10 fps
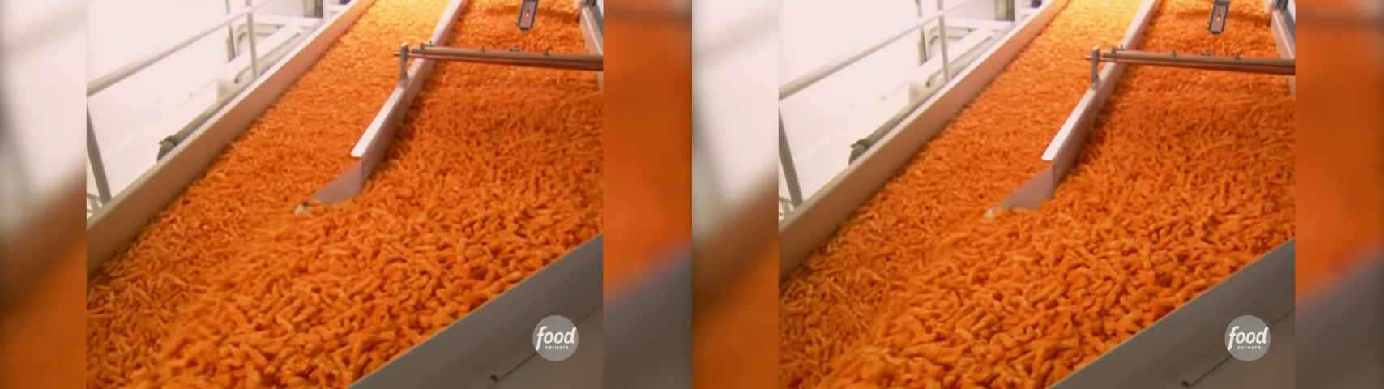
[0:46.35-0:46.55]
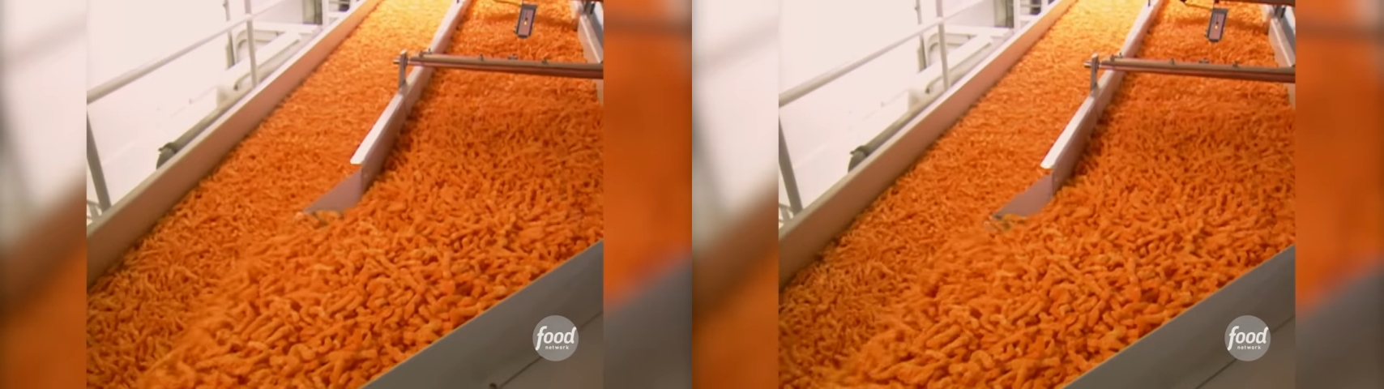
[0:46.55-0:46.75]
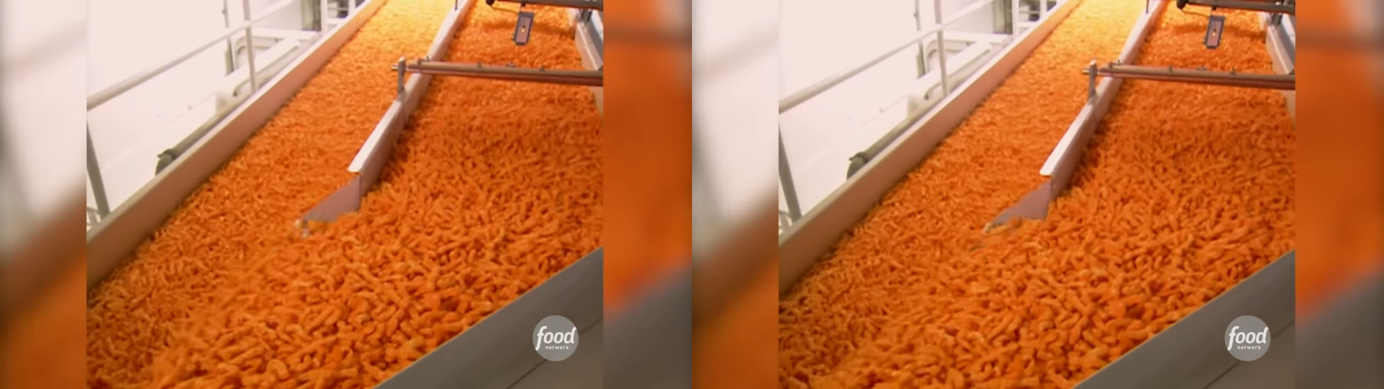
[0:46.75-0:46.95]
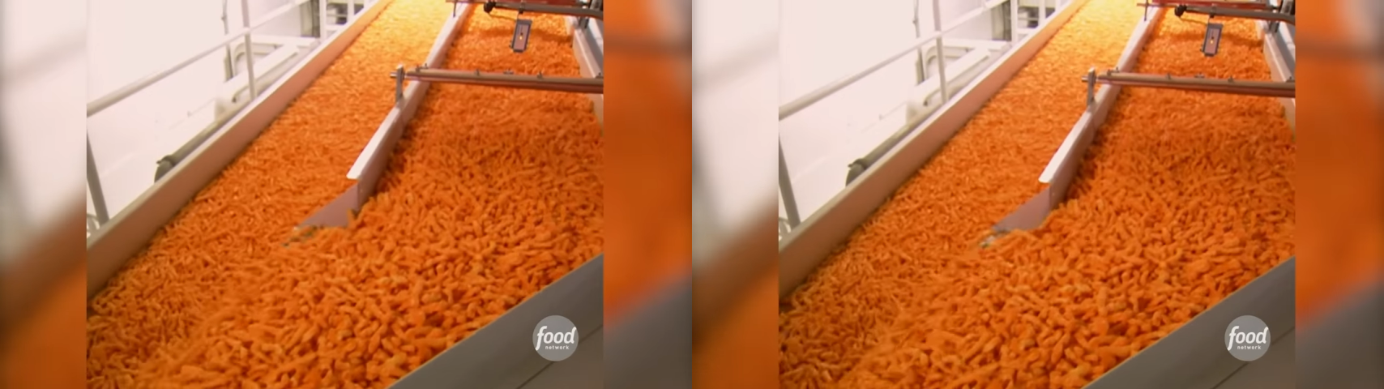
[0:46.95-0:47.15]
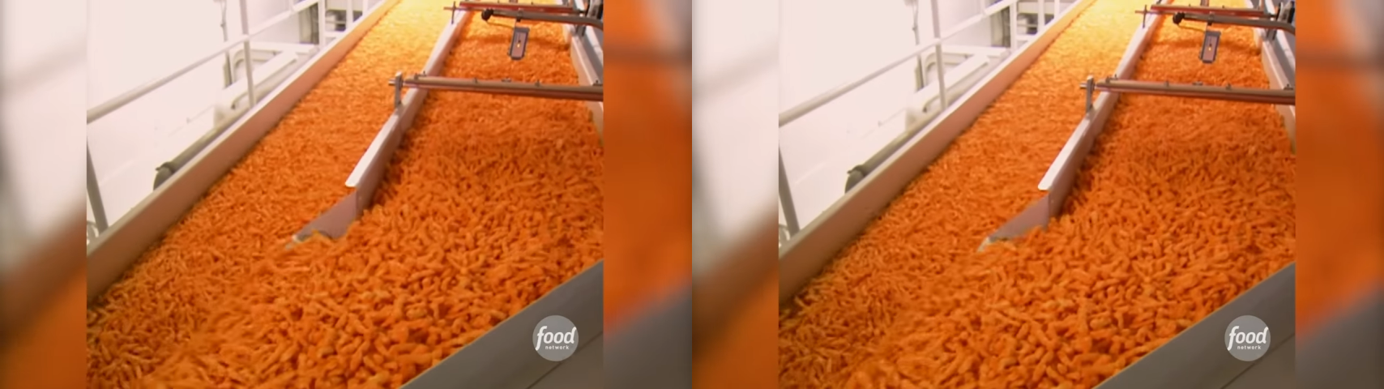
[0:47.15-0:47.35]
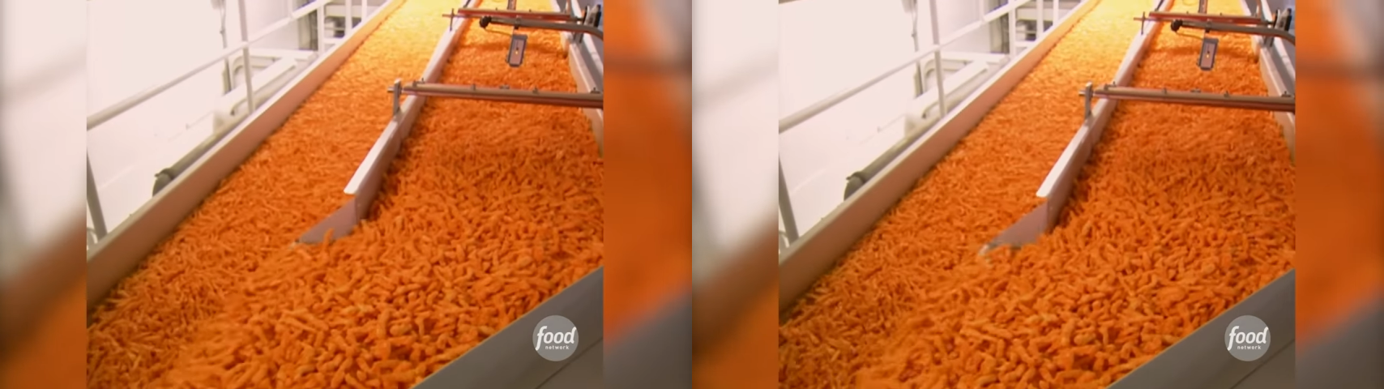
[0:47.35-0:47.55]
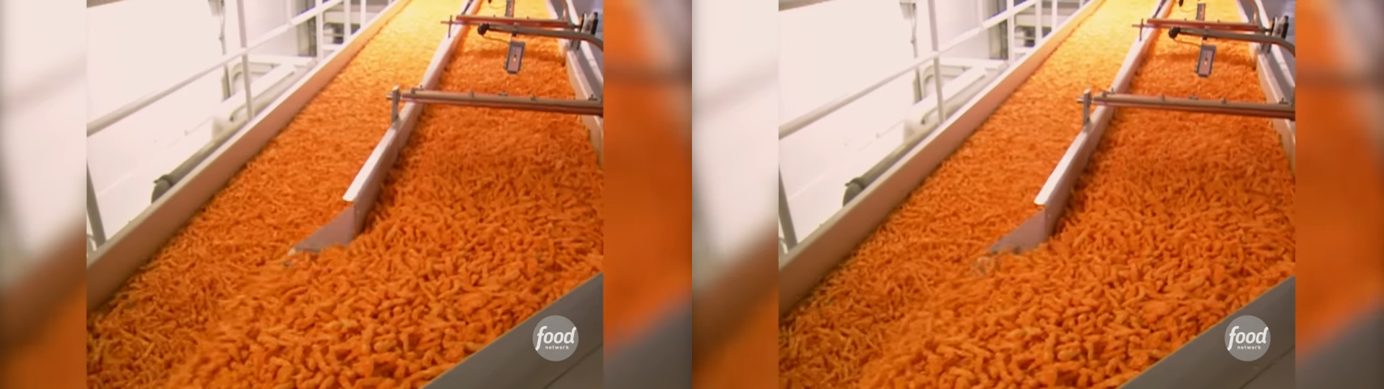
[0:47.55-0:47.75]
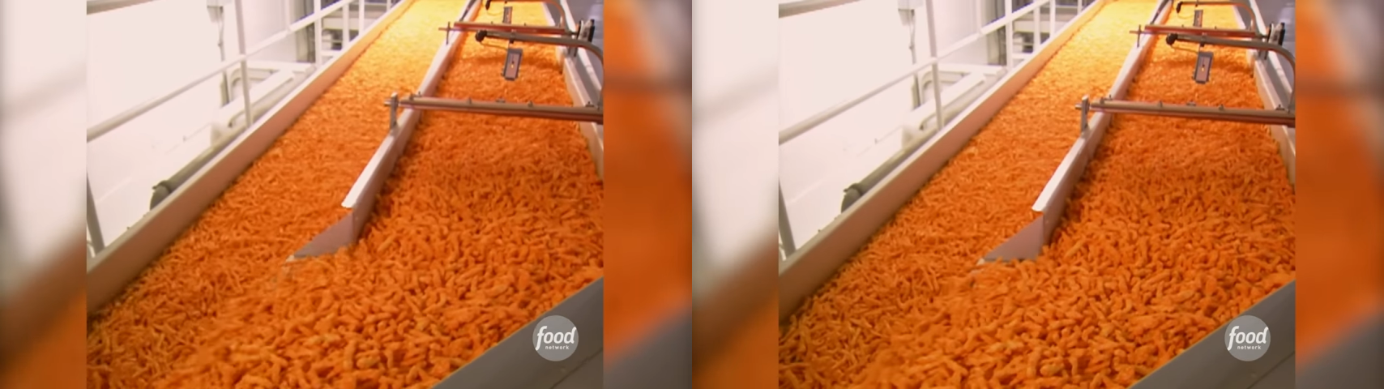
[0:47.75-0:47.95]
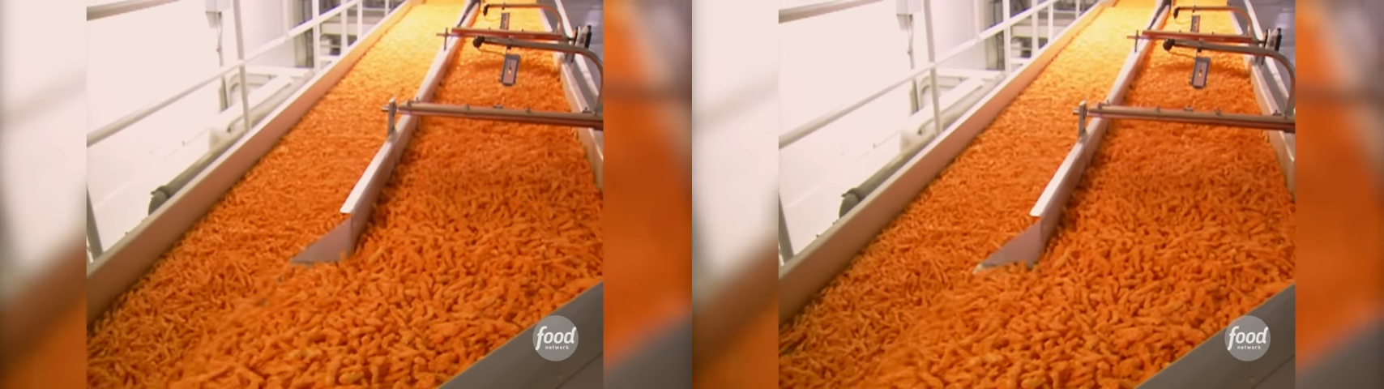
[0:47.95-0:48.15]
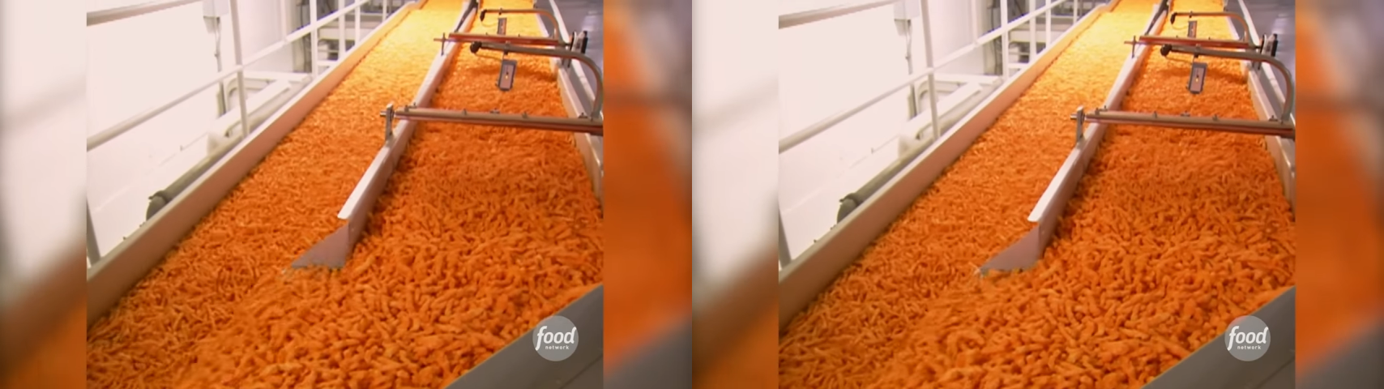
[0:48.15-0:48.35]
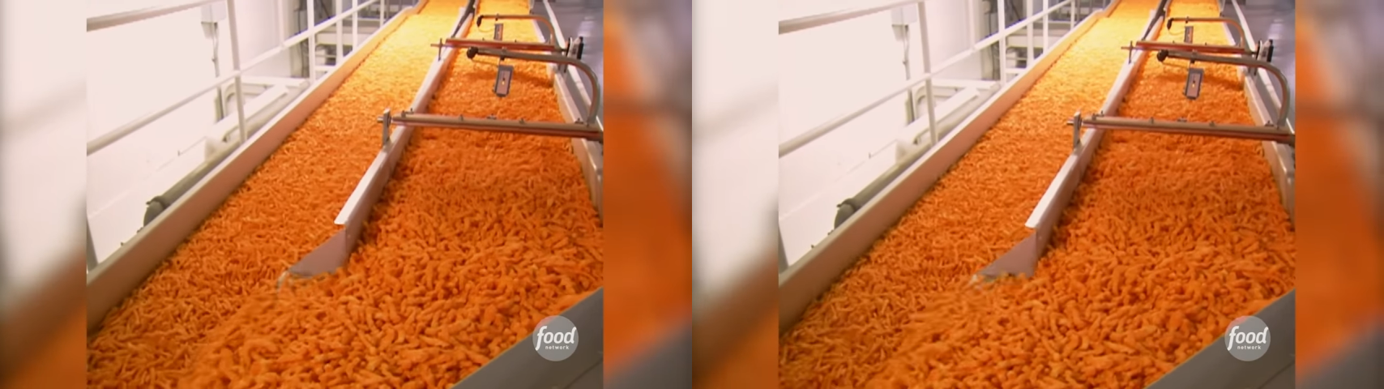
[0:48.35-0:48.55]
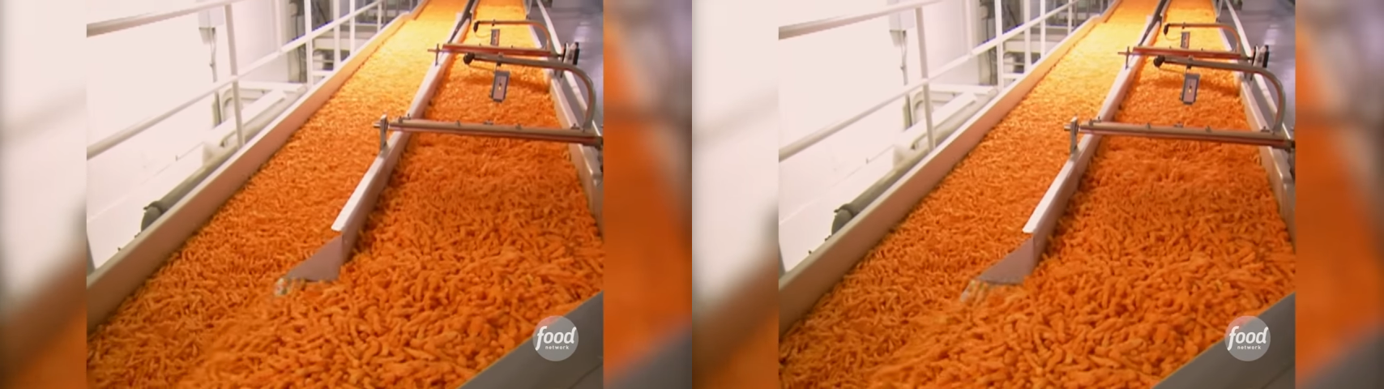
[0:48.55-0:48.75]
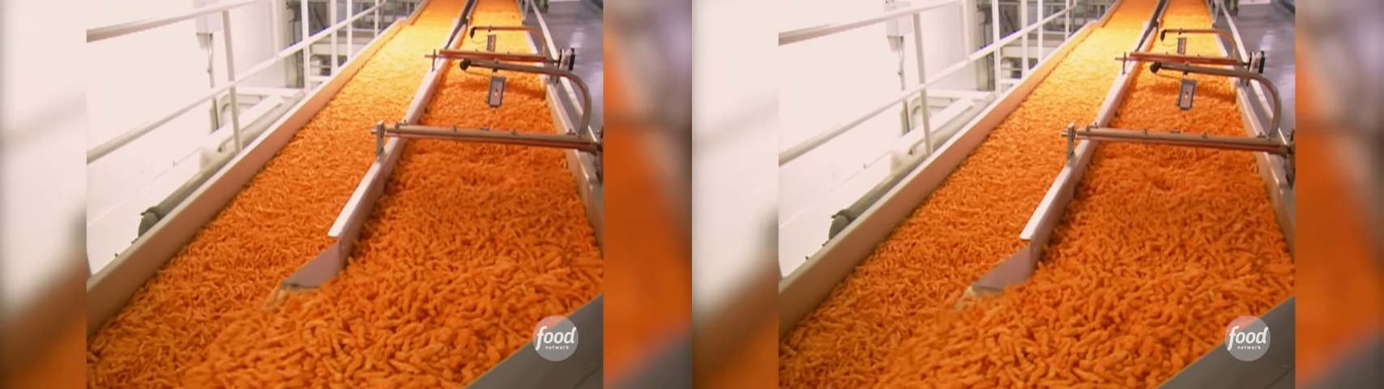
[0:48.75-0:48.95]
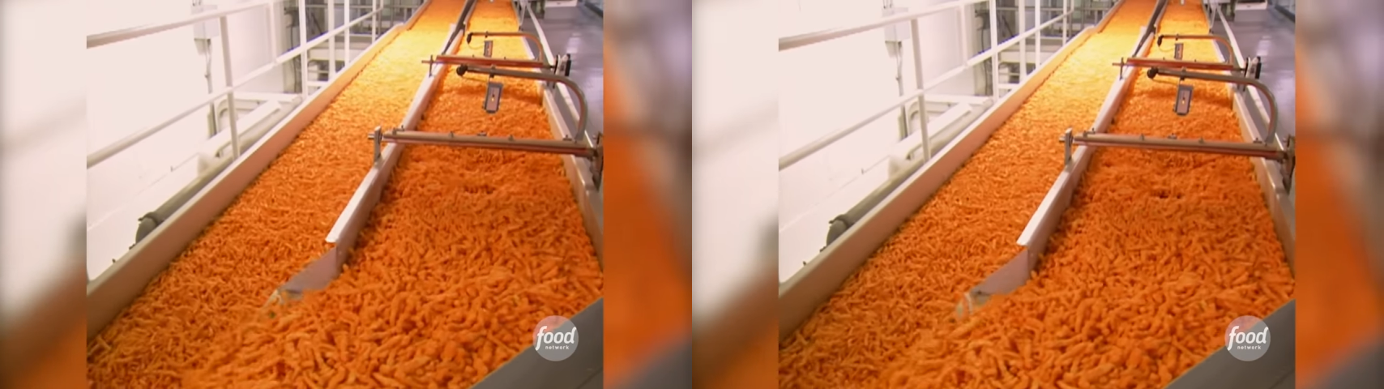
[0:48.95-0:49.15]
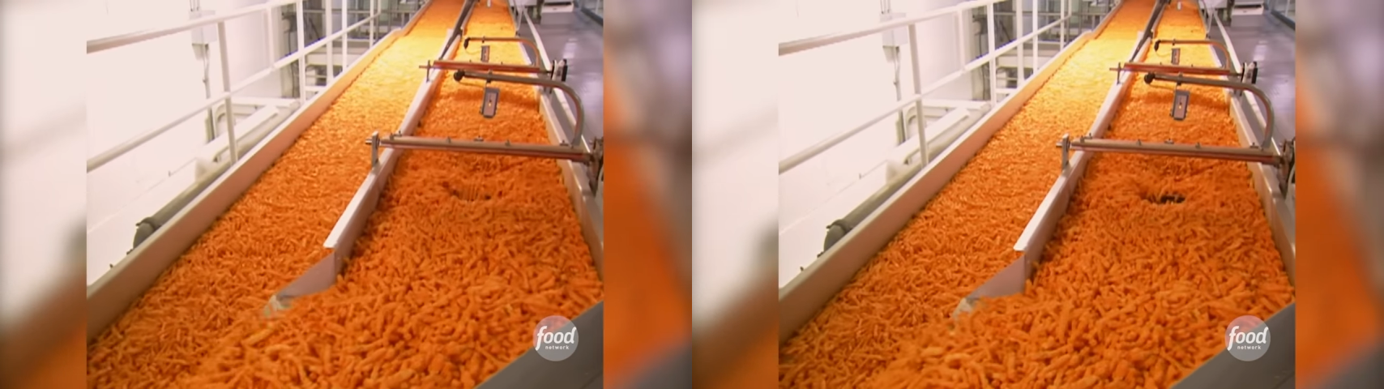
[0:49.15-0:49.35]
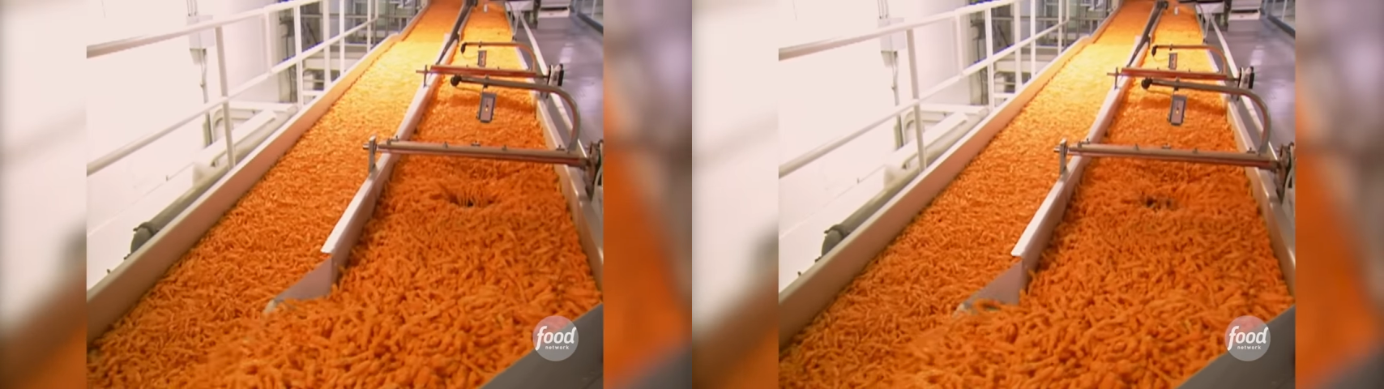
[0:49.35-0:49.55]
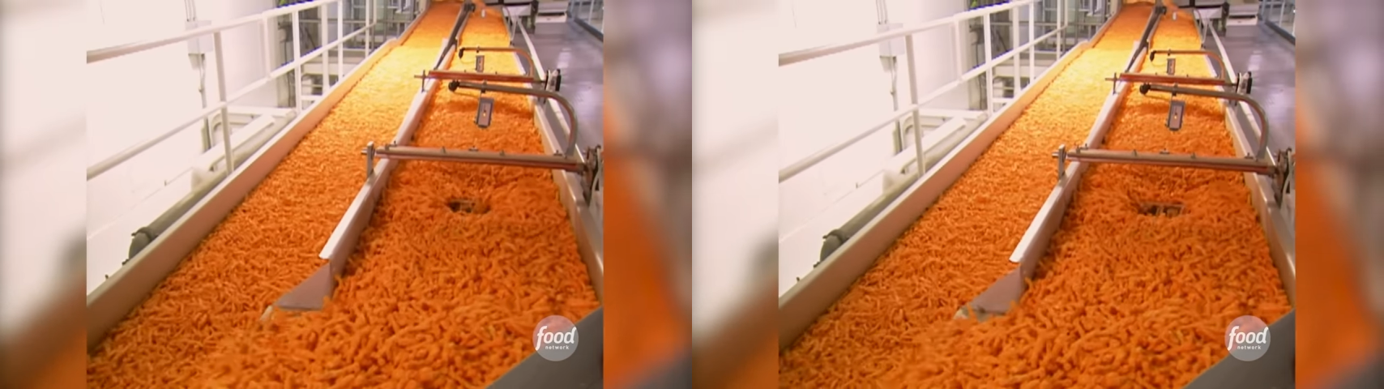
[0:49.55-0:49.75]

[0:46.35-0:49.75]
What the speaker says: Nobody's mouth can be seen.